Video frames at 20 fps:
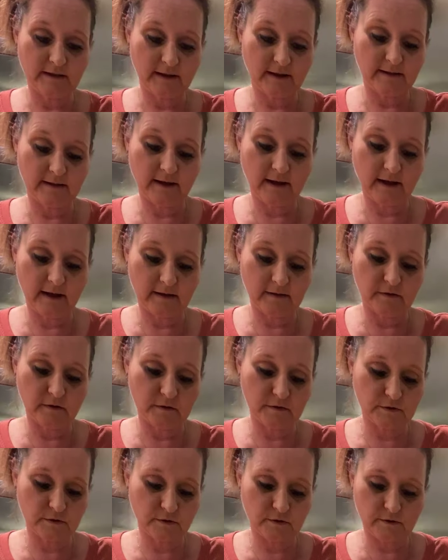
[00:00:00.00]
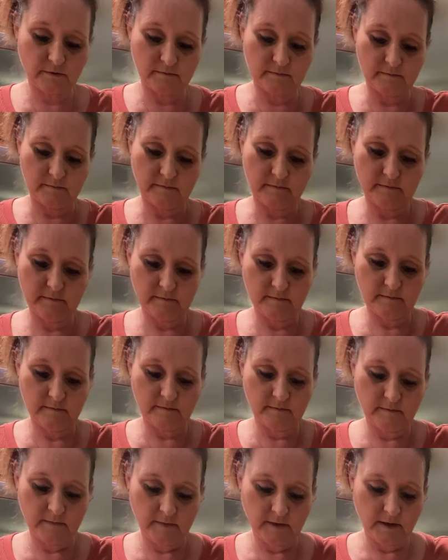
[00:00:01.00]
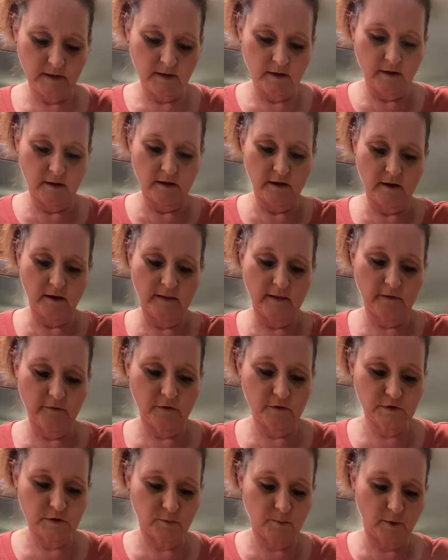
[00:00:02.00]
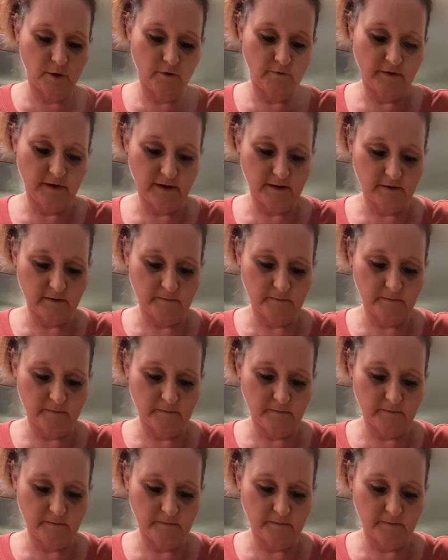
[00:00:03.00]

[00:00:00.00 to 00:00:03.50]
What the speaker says: like that, I think those are perfect.